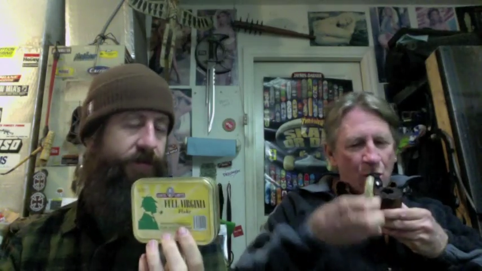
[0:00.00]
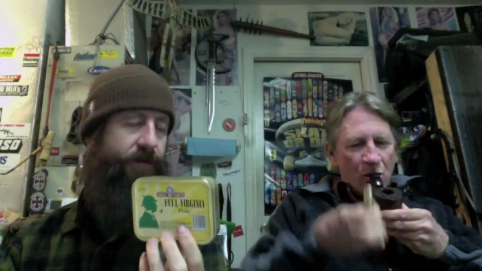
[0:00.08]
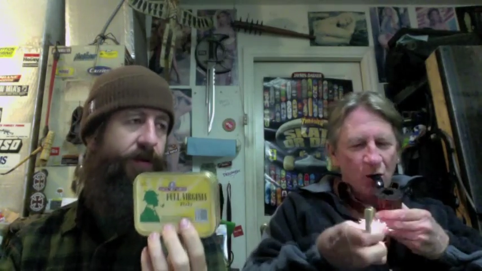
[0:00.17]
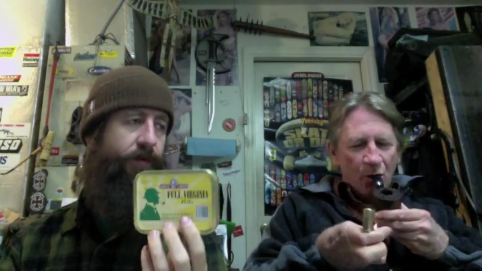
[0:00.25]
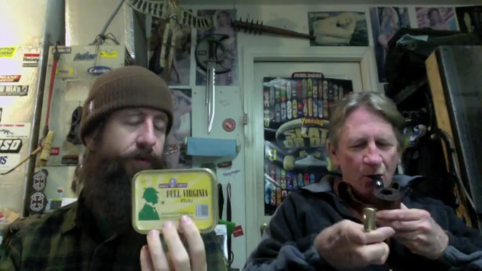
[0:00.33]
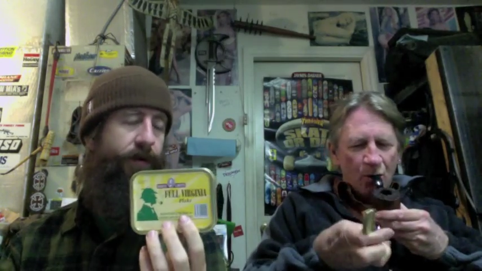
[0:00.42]
Speaker 1: a
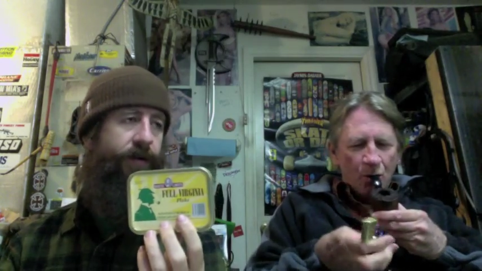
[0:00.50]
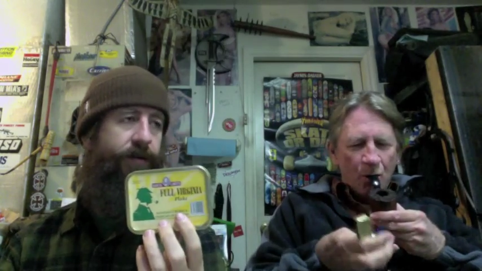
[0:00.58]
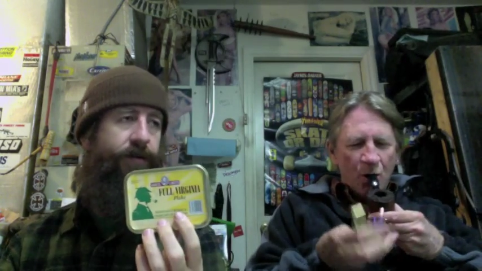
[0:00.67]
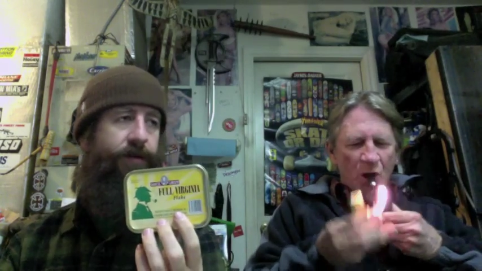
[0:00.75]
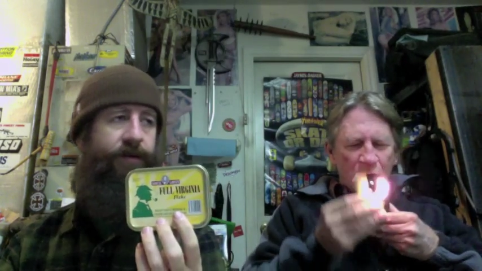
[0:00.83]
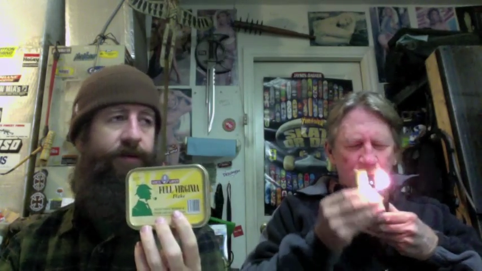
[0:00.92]
brand new
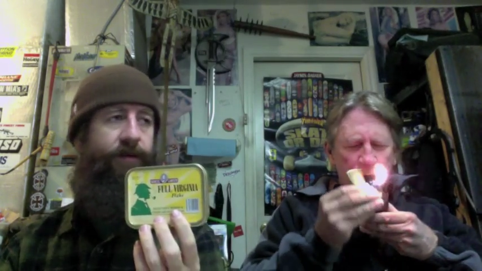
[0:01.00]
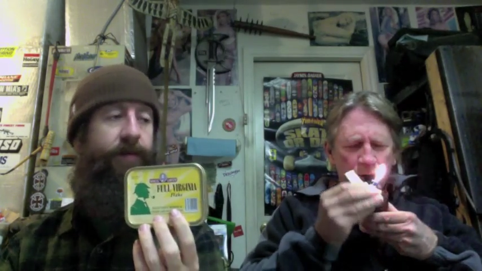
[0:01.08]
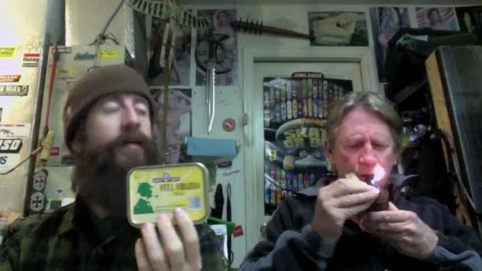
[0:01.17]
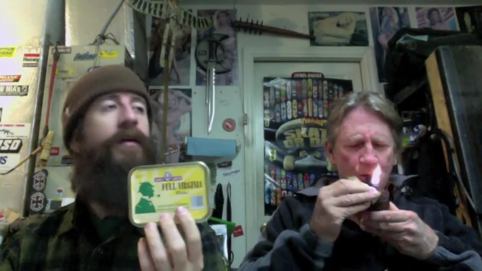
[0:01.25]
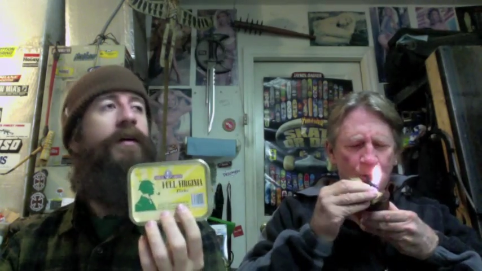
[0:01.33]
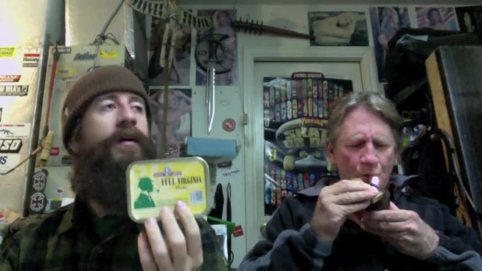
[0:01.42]
un
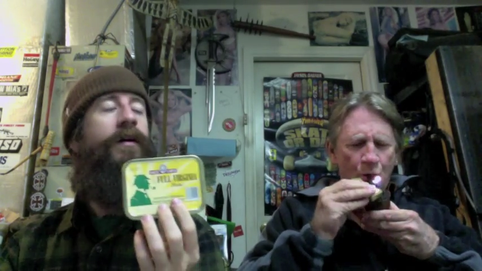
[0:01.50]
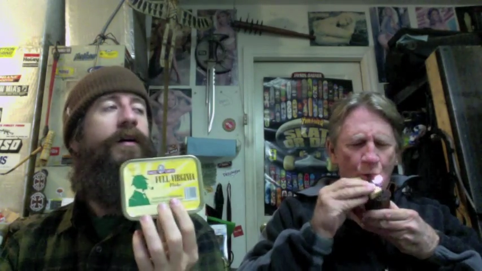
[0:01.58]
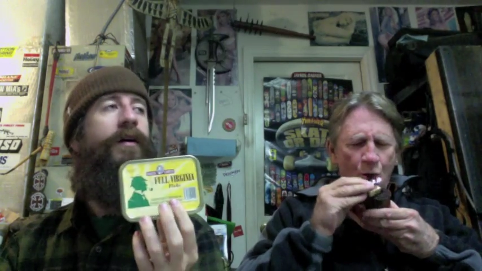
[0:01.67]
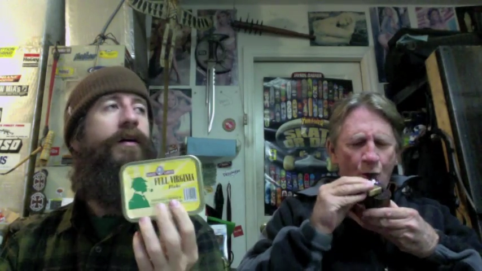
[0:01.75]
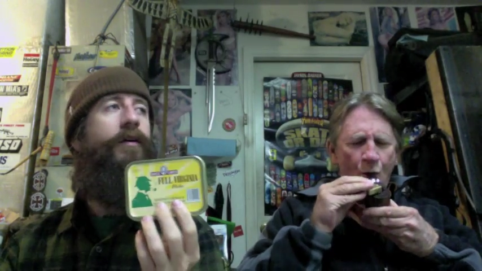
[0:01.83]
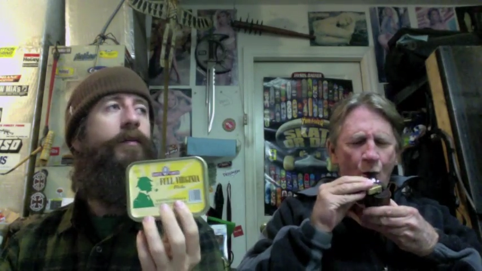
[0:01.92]

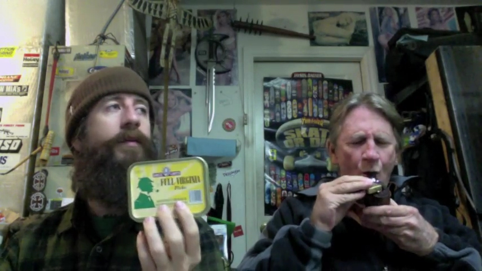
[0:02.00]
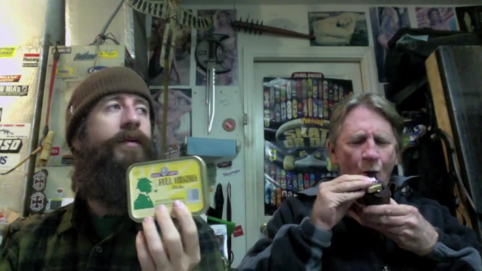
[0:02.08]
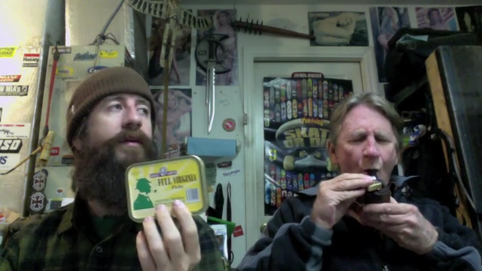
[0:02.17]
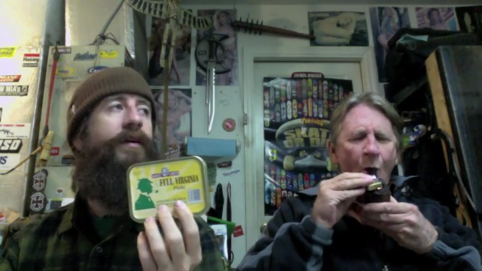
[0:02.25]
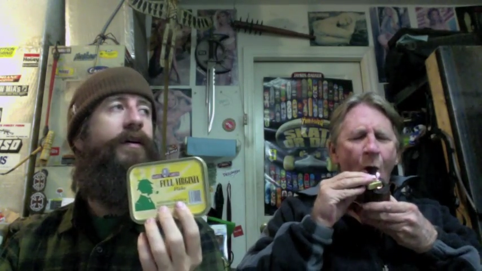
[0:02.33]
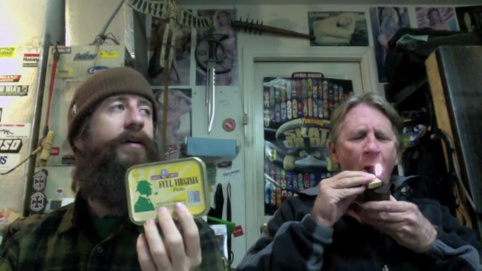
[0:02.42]
unopened
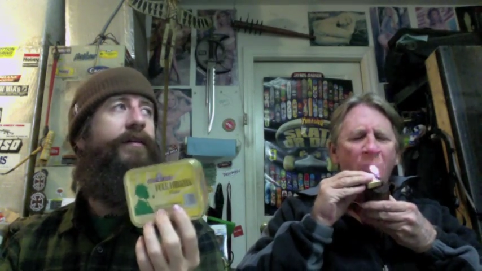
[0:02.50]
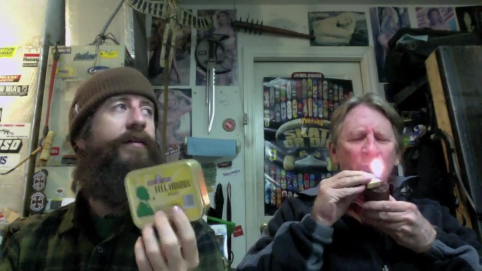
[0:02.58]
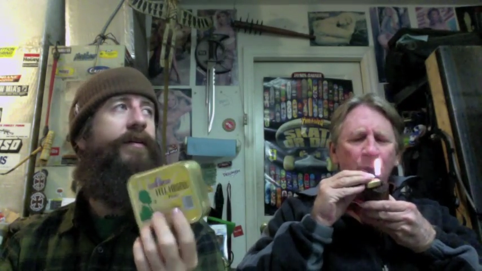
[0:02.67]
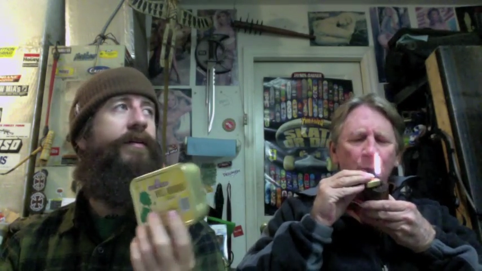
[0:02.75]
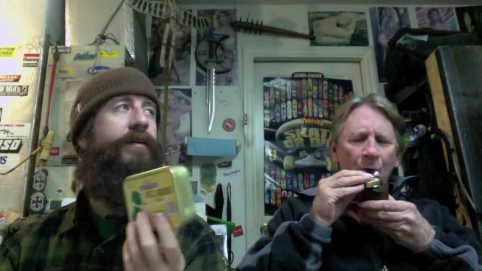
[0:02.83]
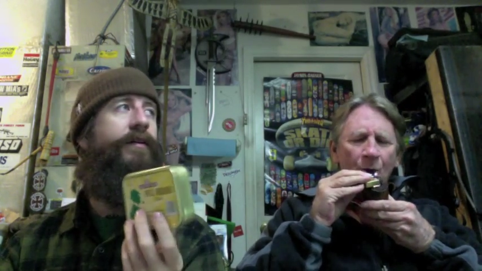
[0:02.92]
uh, tin
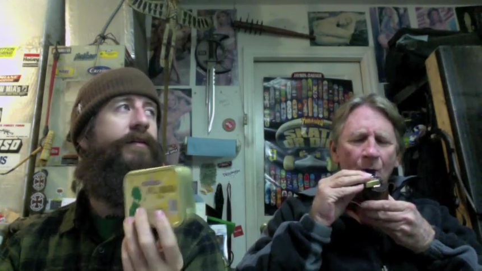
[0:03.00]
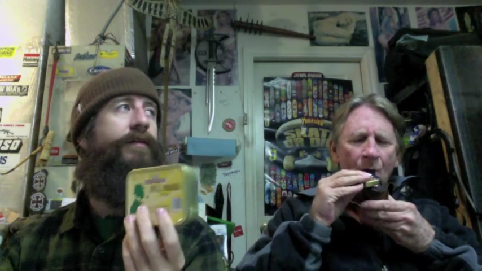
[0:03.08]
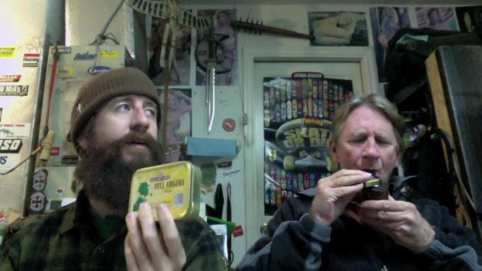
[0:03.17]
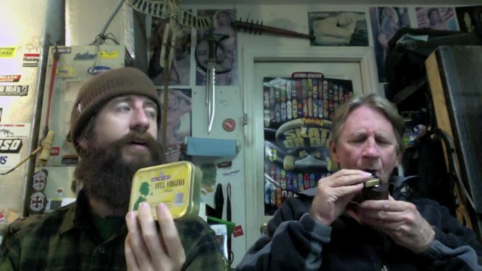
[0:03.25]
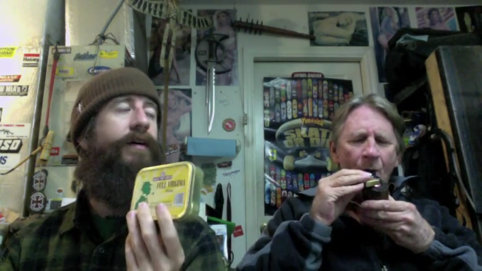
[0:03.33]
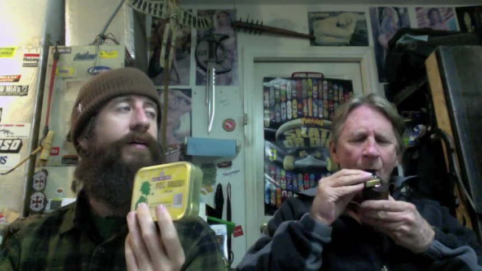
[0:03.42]
of
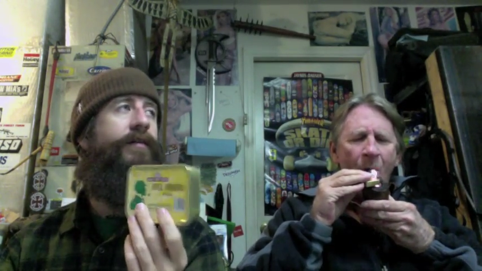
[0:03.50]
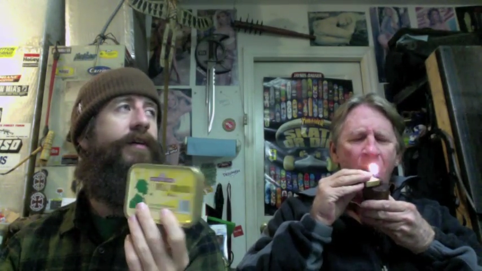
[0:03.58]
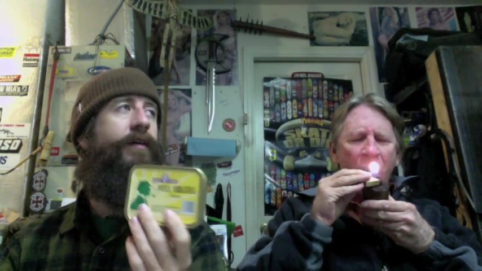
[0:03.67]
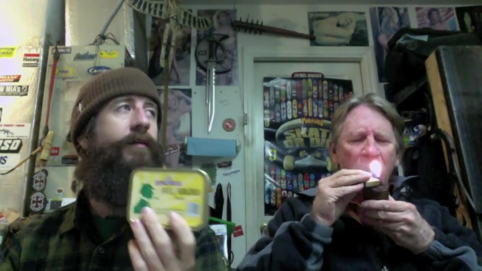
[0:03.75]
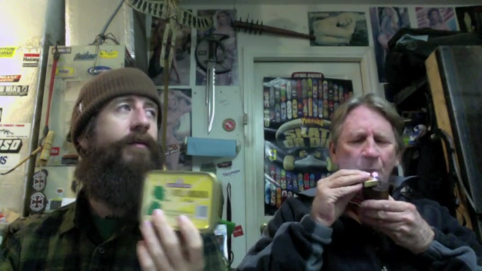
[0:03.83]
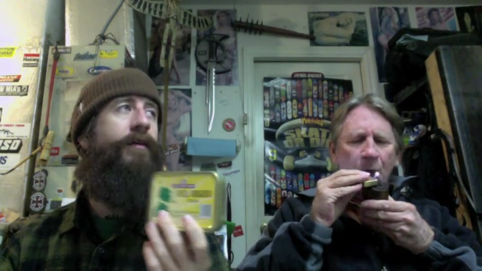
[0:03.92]
uh, Sam
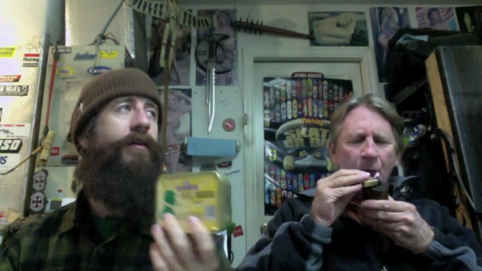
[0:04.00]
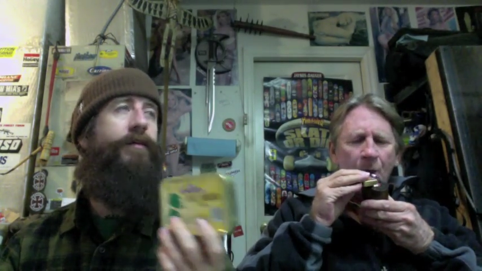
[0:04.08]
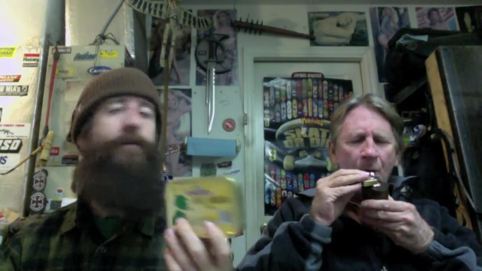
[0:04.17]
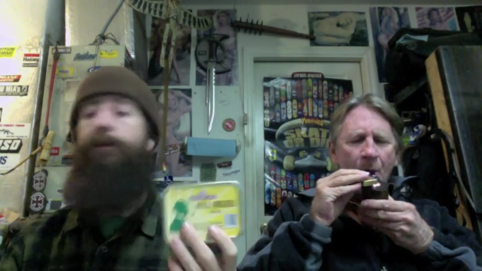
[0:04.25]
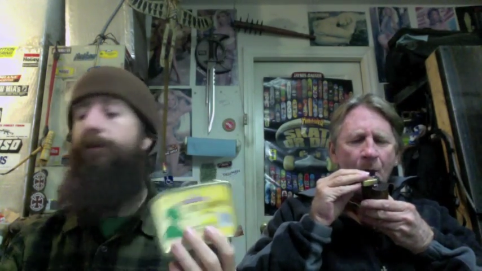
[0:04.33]
Gawith full